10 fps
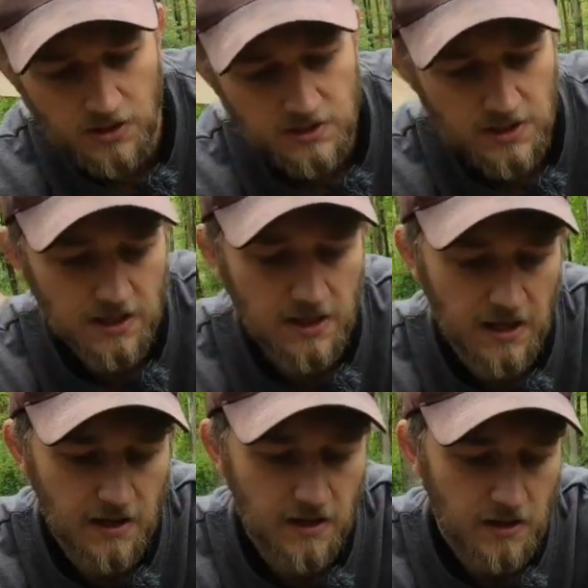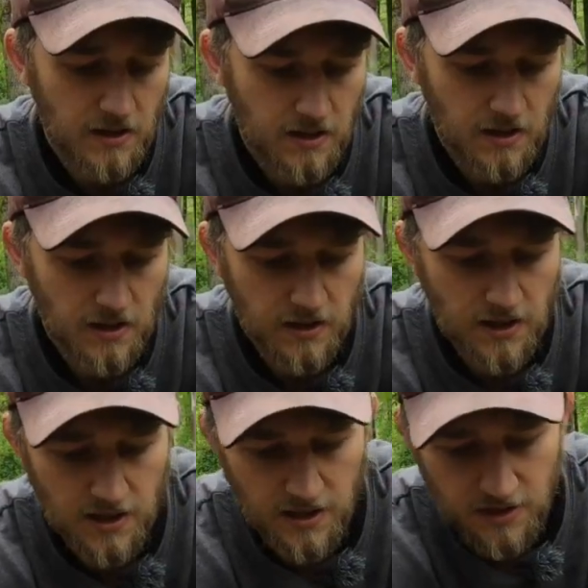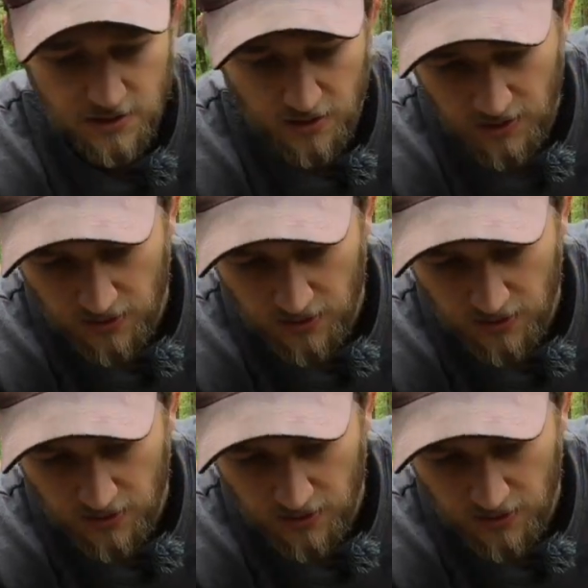can take that and get it into a